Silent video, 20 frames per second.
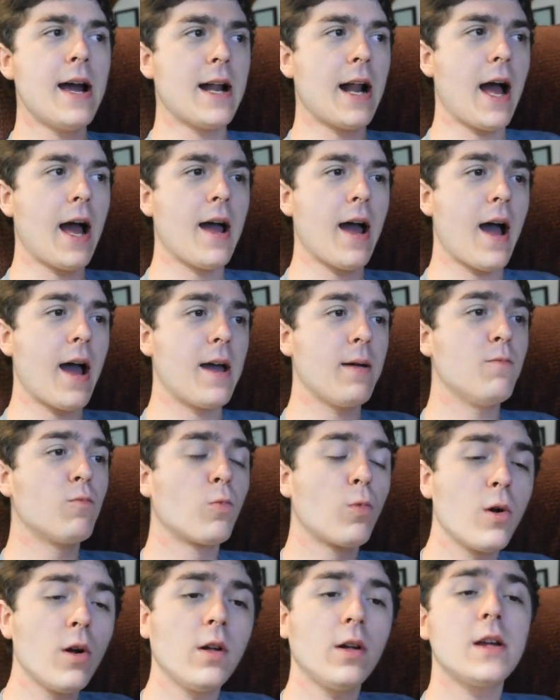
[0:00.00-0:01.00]
and I,
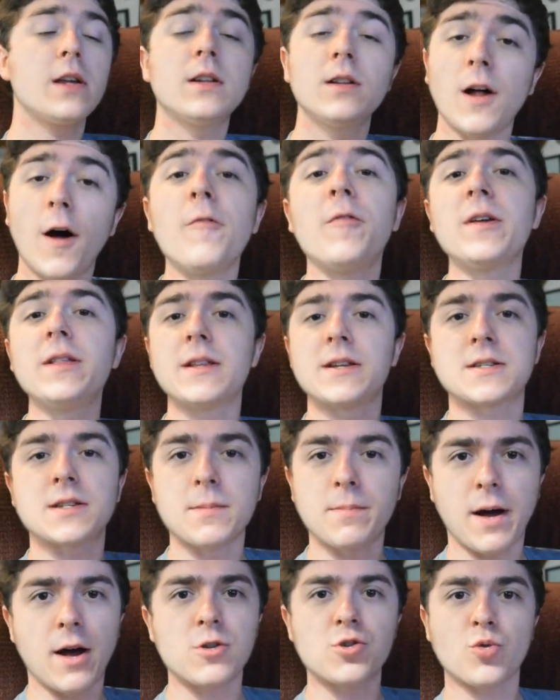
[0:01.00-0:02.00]
I'm really loving
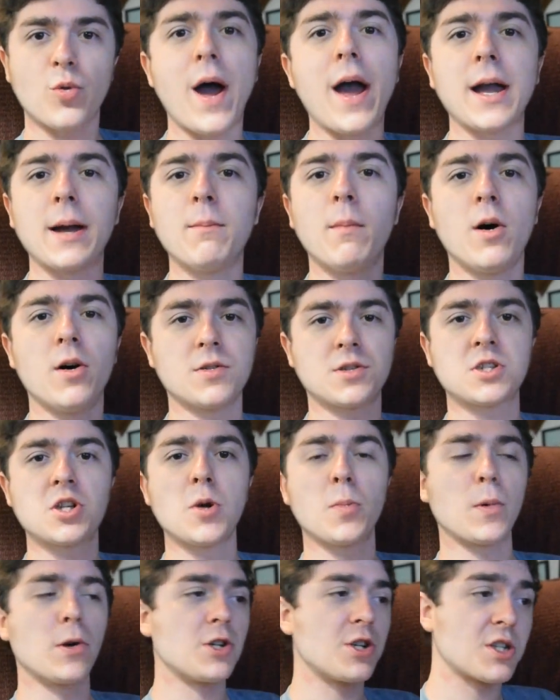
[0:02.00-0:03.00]
this about Dragon Ball
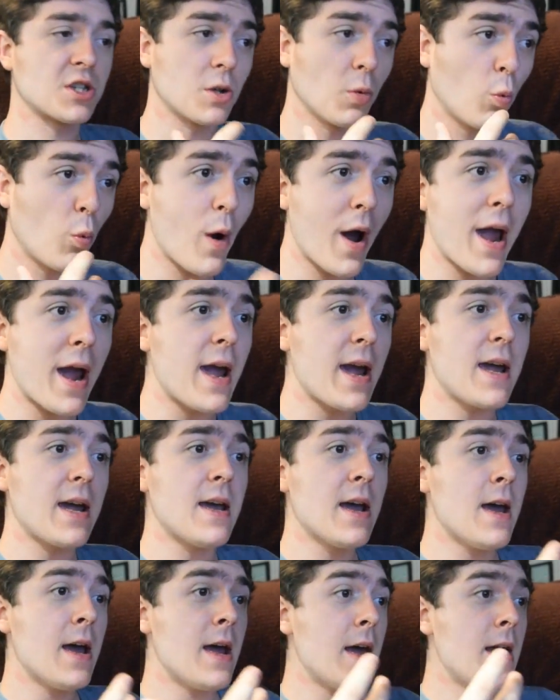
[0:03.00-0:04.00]
Super, just the
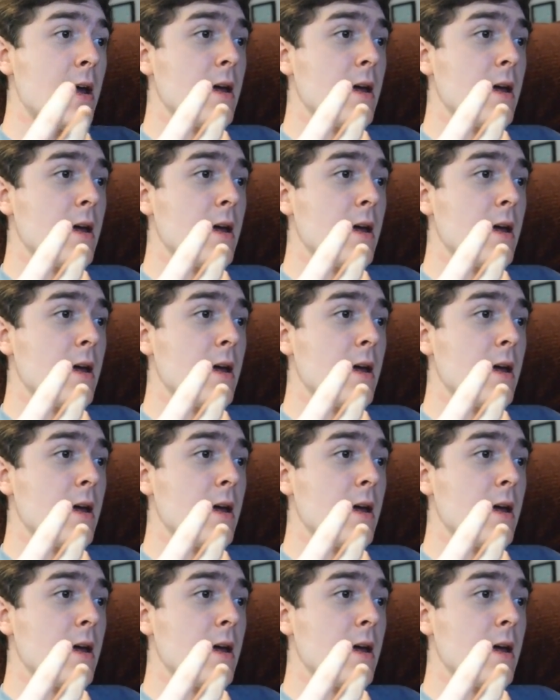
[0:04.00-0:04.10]
way